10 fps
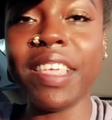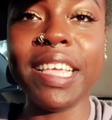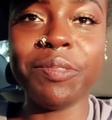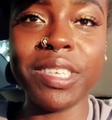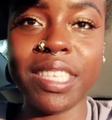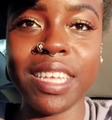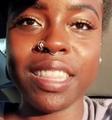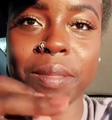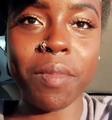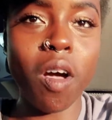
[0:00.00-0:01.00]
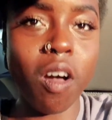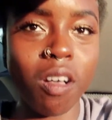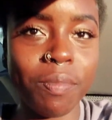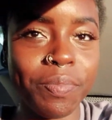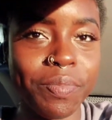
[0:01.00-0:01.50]
these recently at the
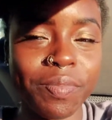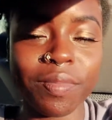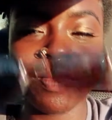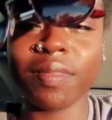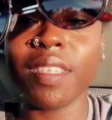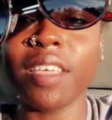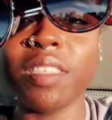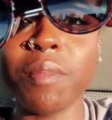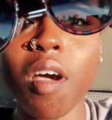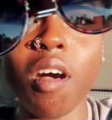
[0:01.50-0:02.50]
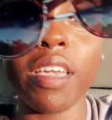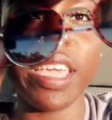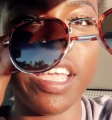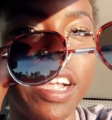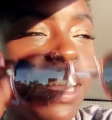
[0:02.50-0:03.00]
mall. At the mall
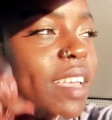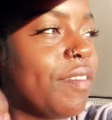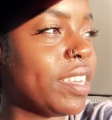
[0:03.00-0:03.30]
here in